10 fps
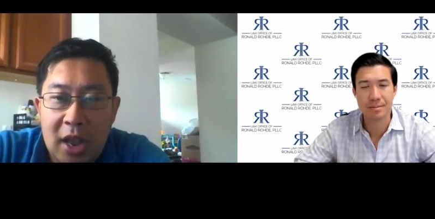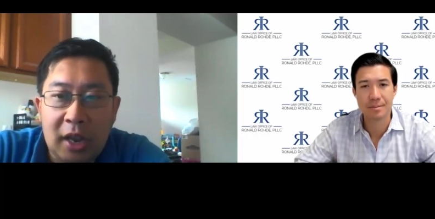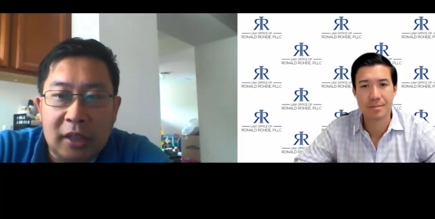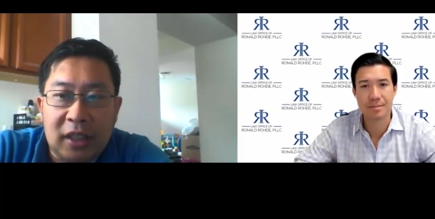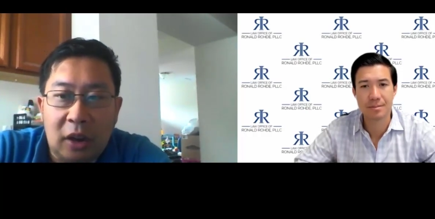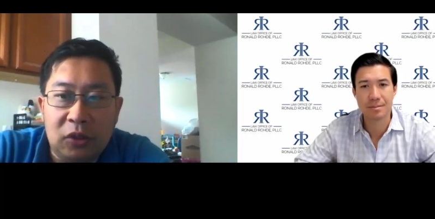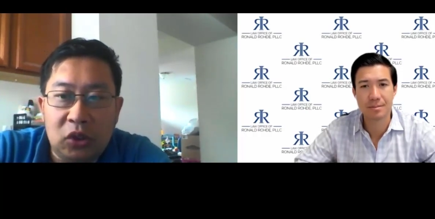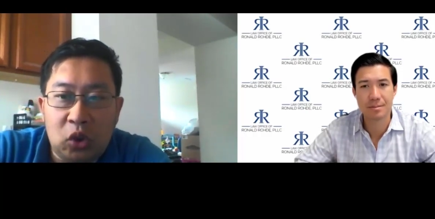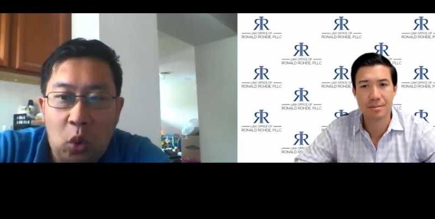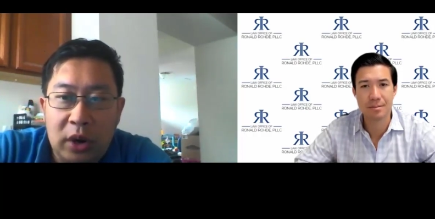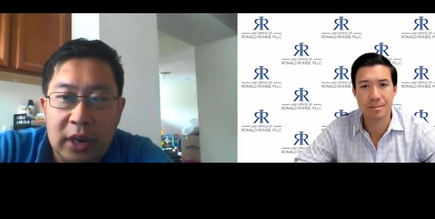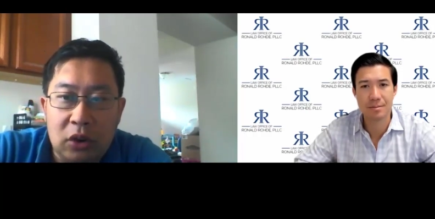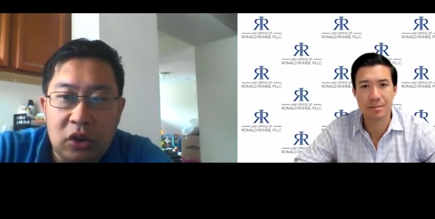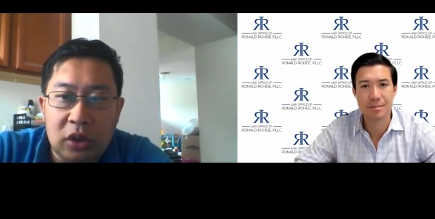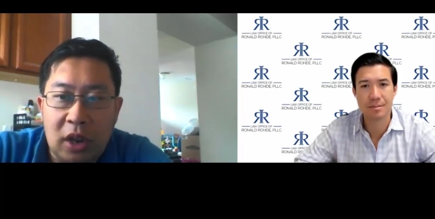Speaker 1: a self
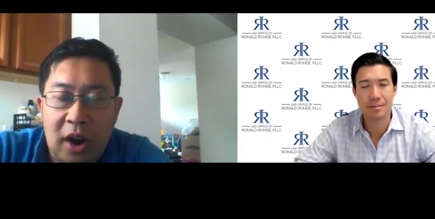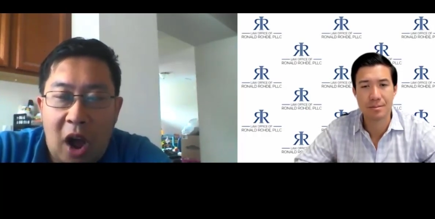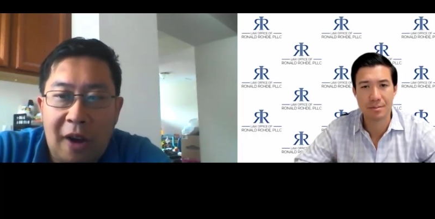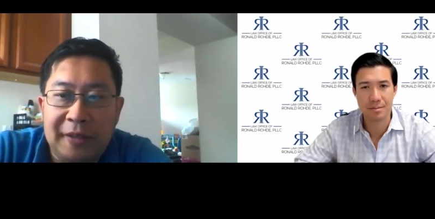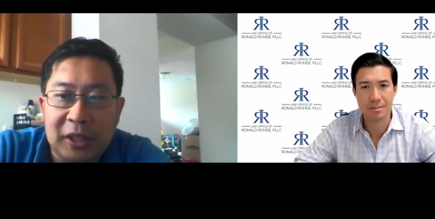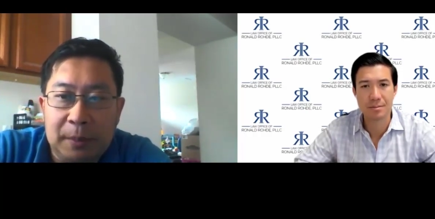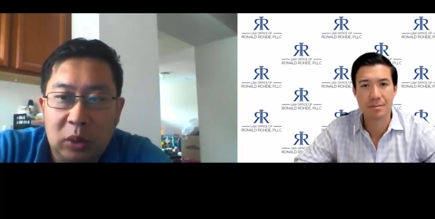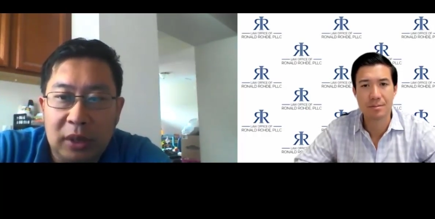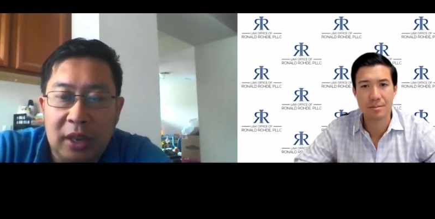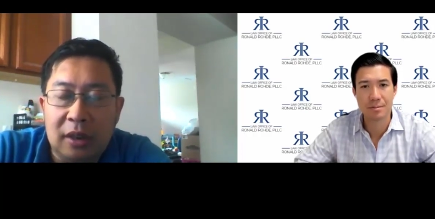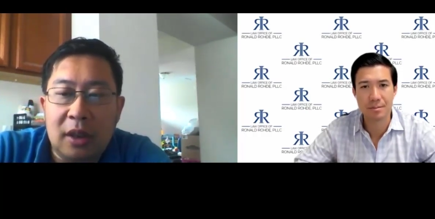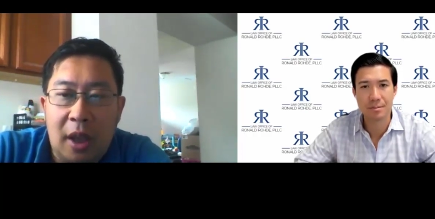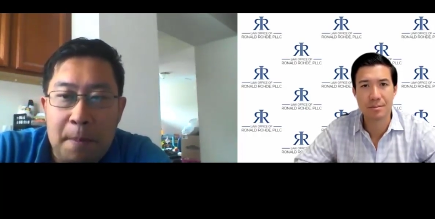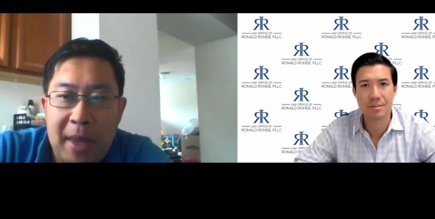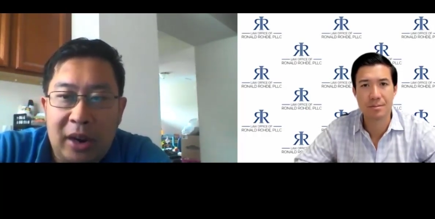storage, an office building,
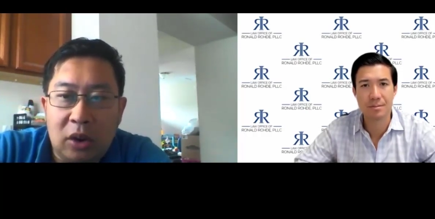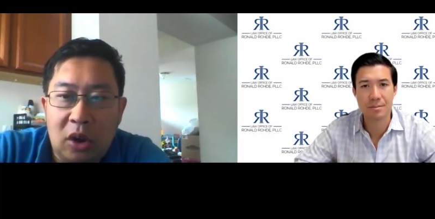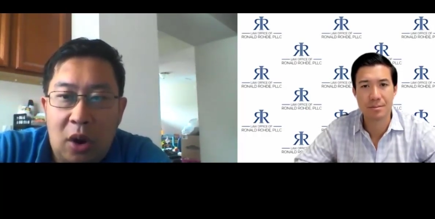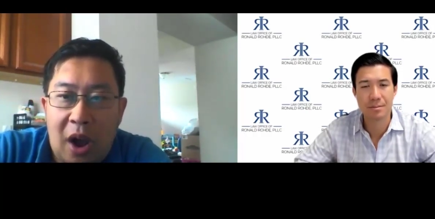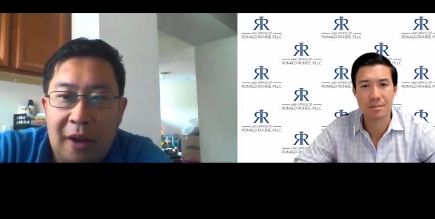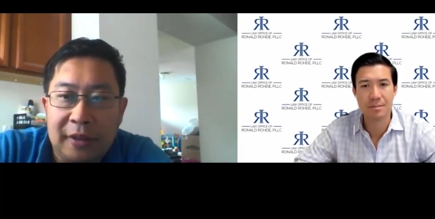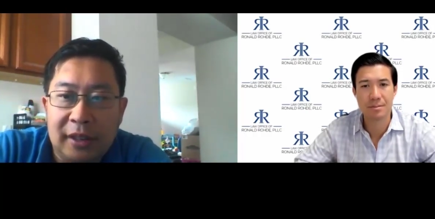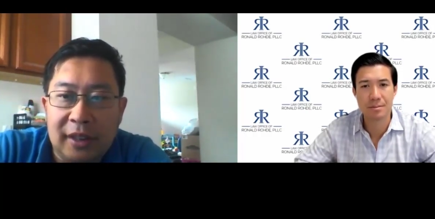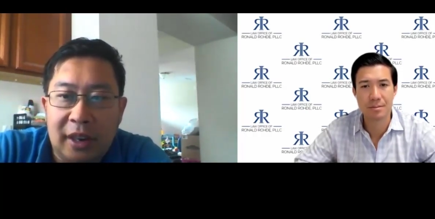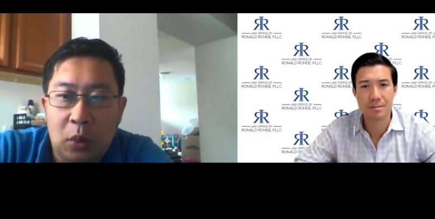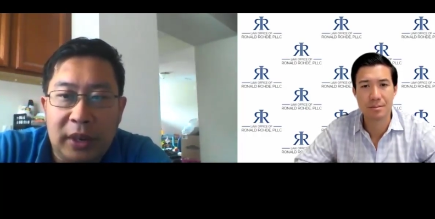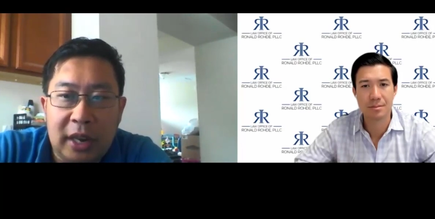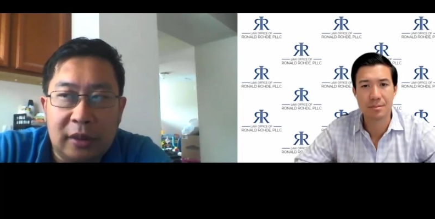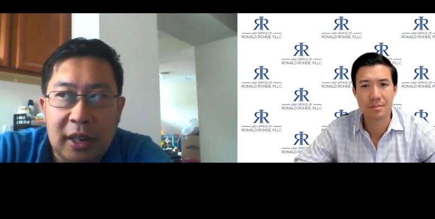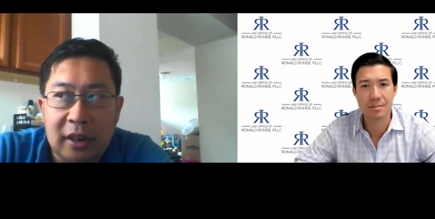a medical office, and a
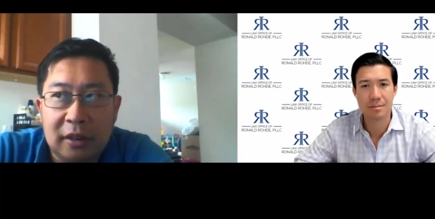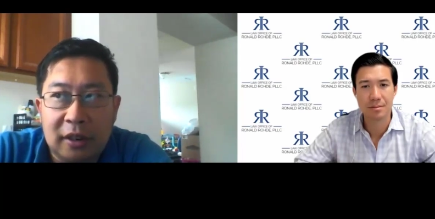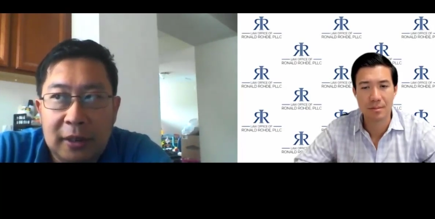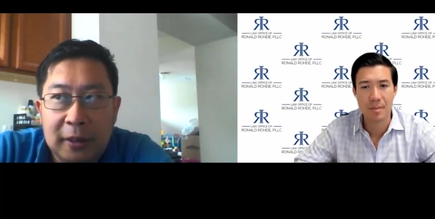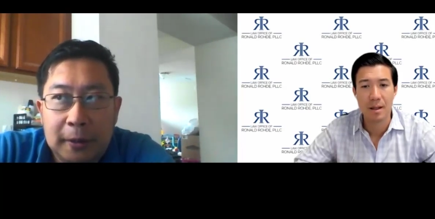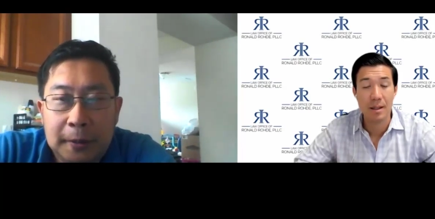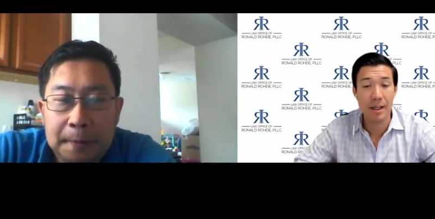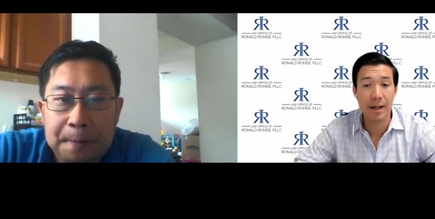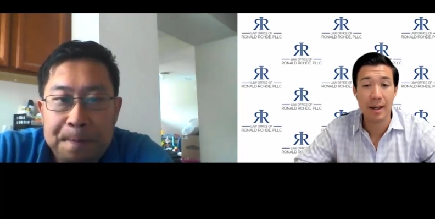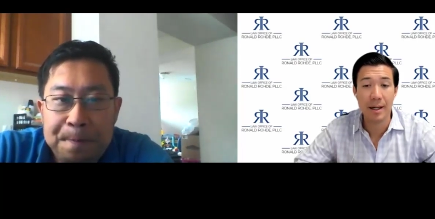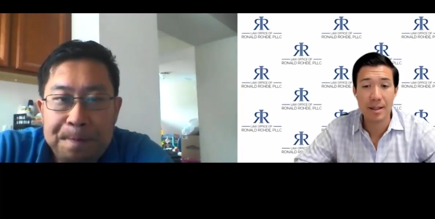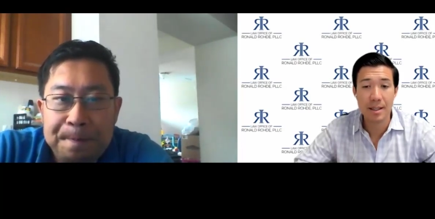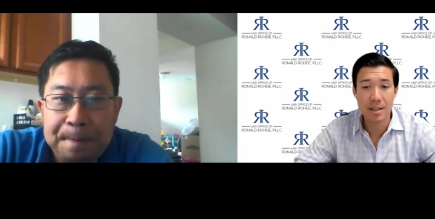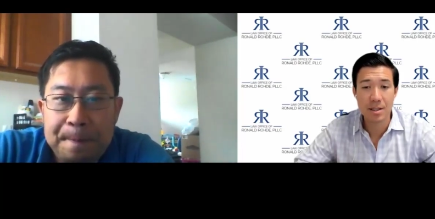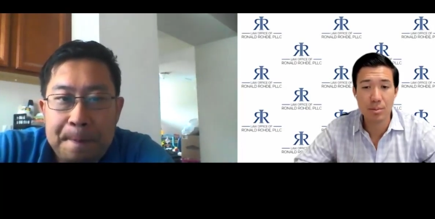retail center.
Speaker 2: Yeah, and I
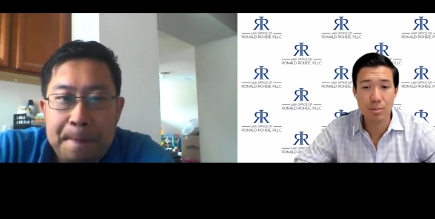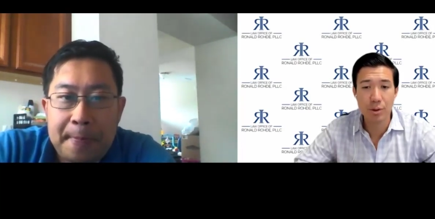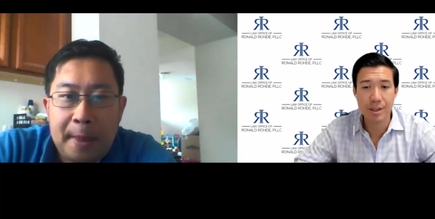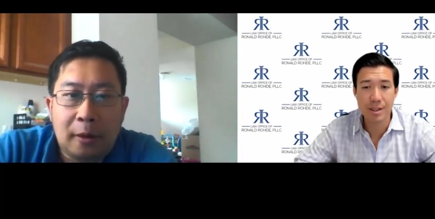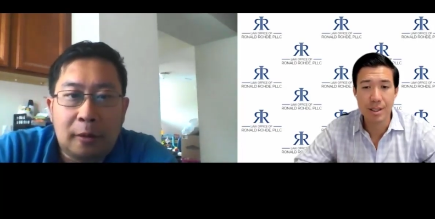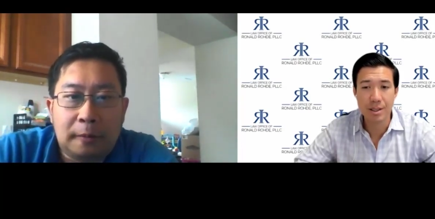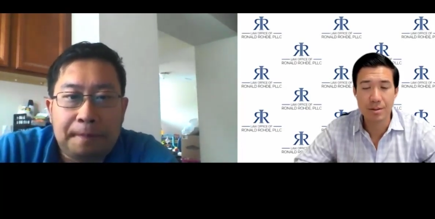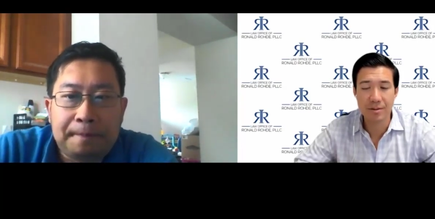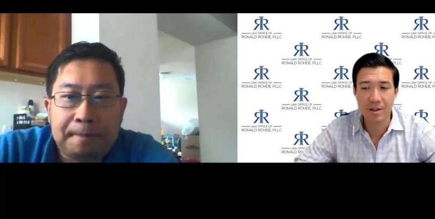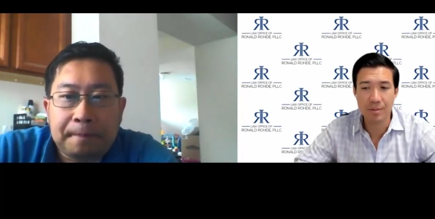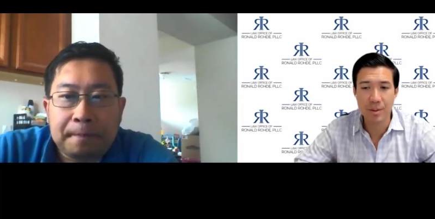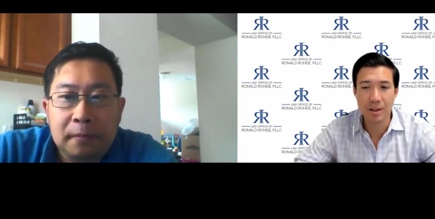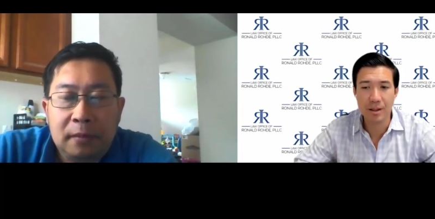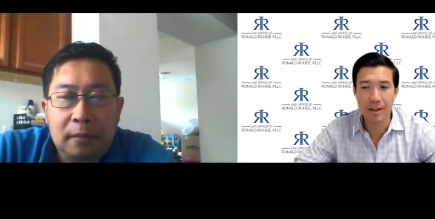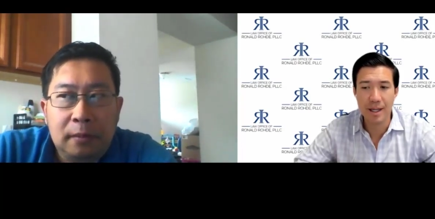think that's an important distinction for
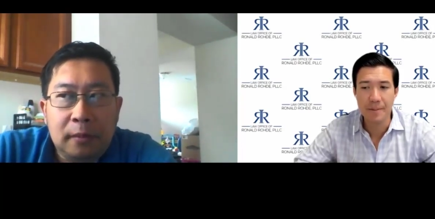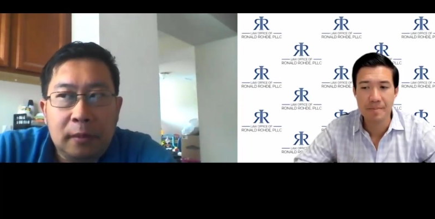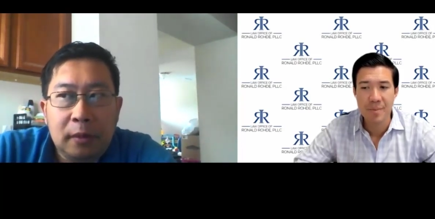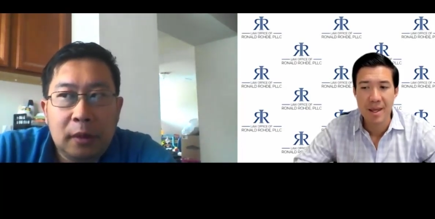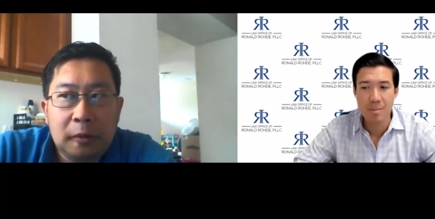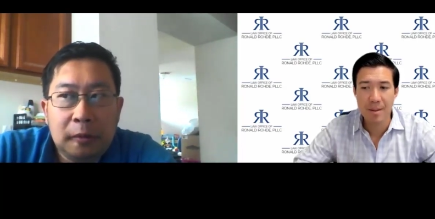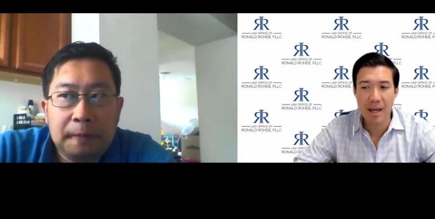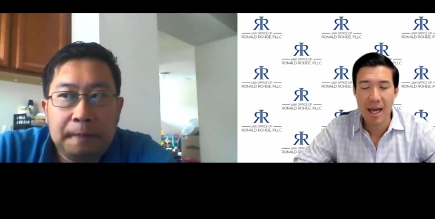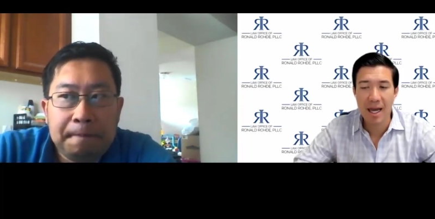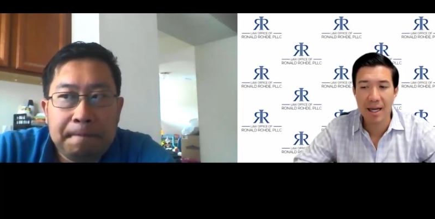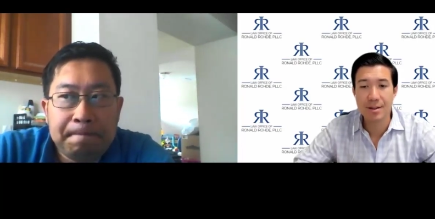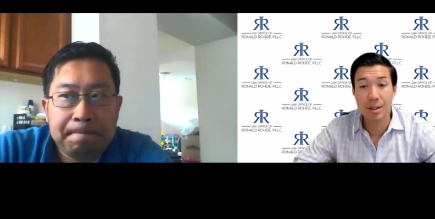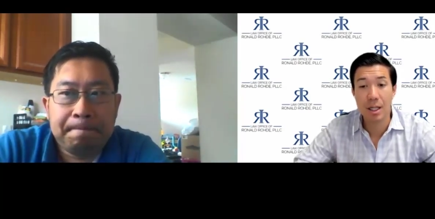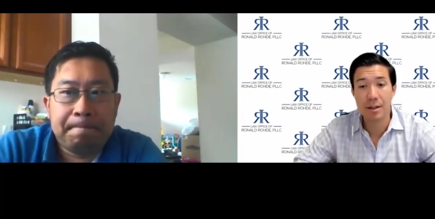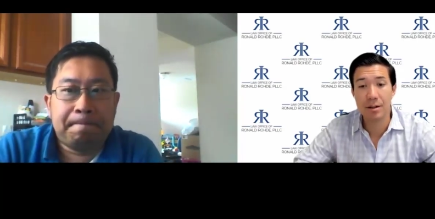everybody that maybe has
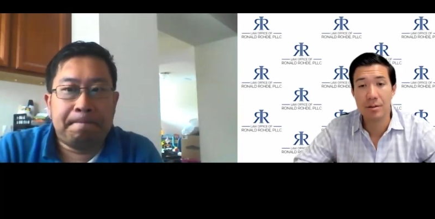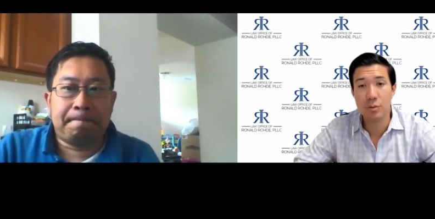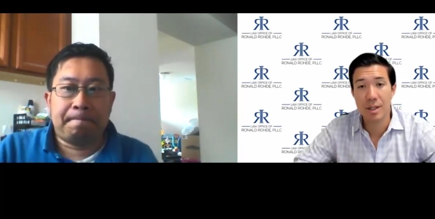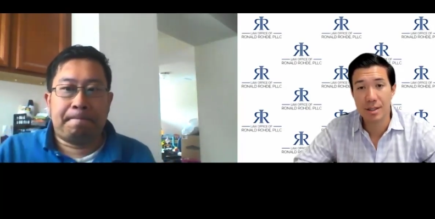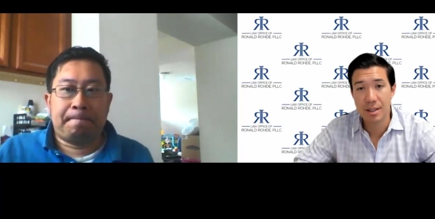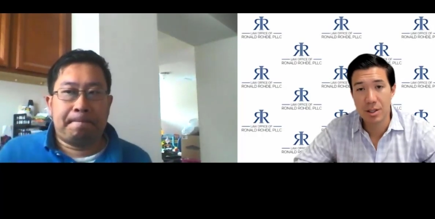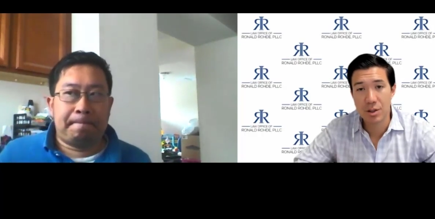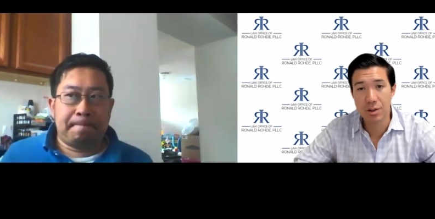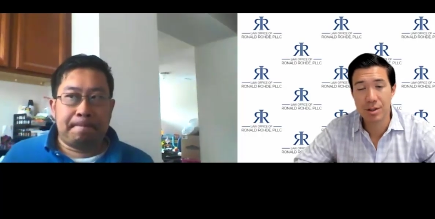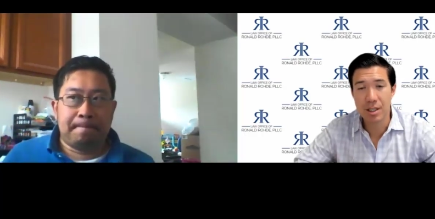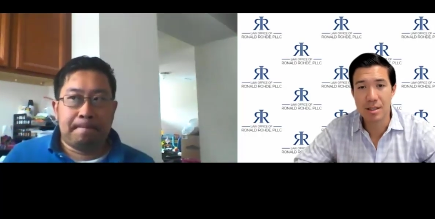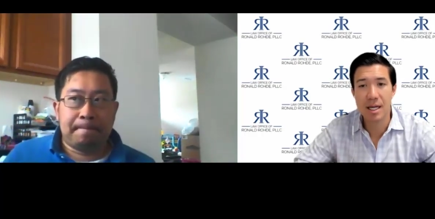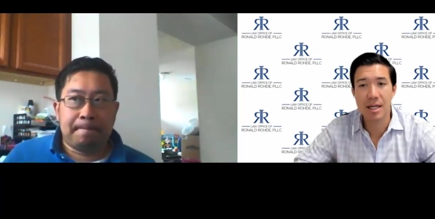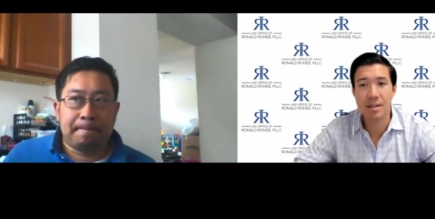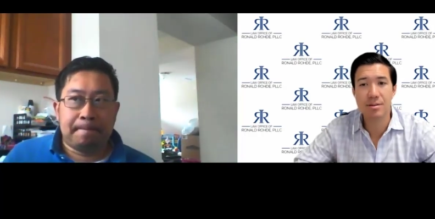a lot of residential
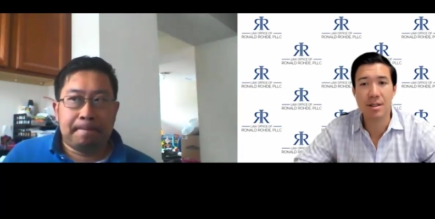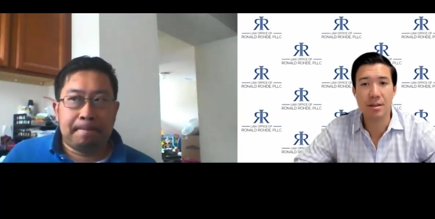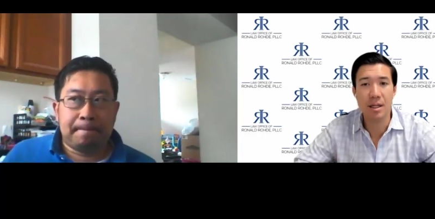success